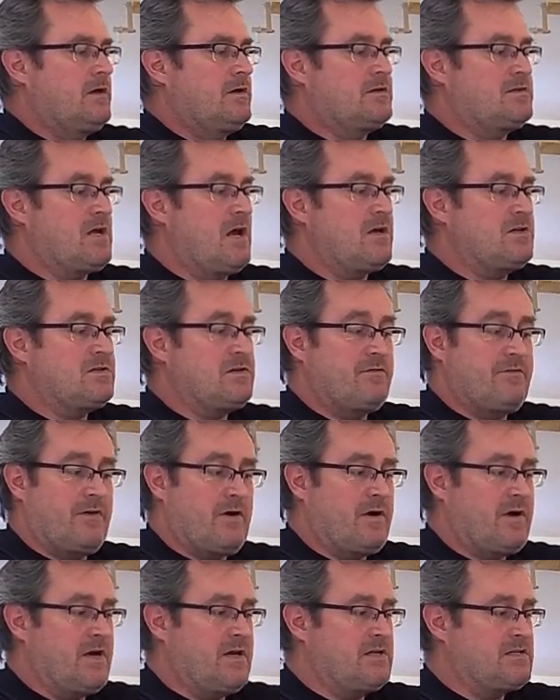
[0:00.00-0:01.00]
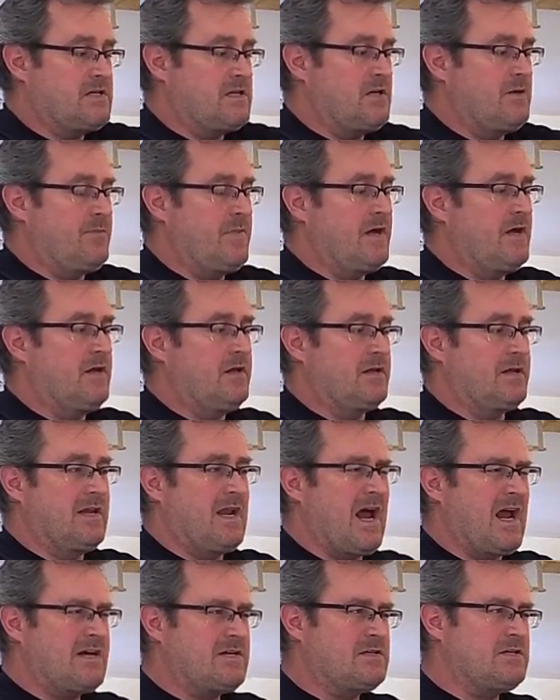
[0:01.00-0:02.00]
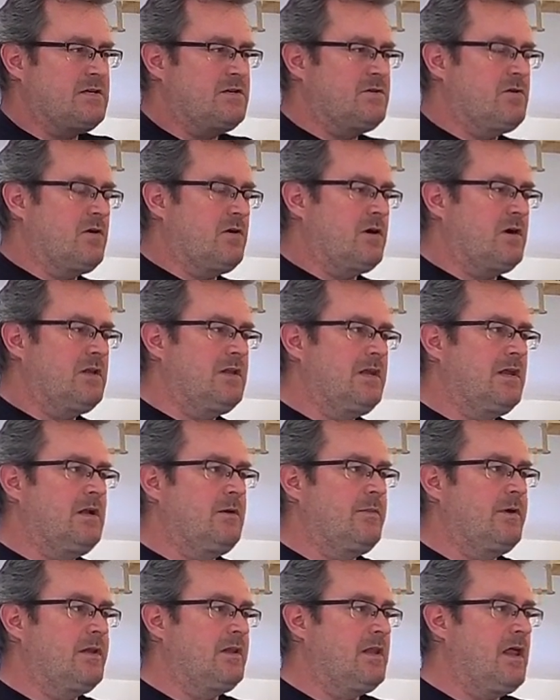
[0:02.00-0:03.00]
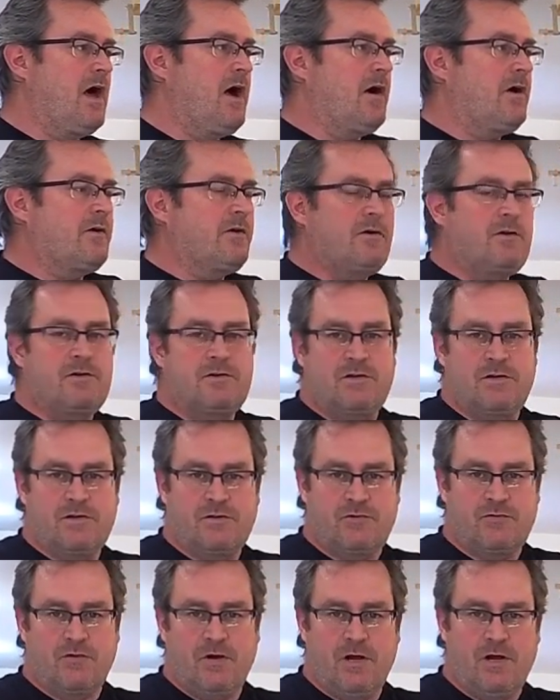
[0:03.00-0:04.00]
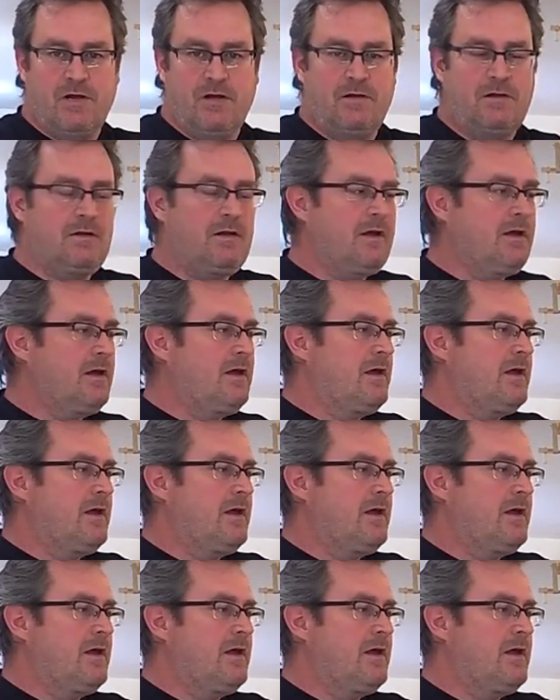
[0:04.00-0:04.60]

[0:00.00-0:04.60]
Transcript: It was also very easy to build. It actually took a little bit longer to drill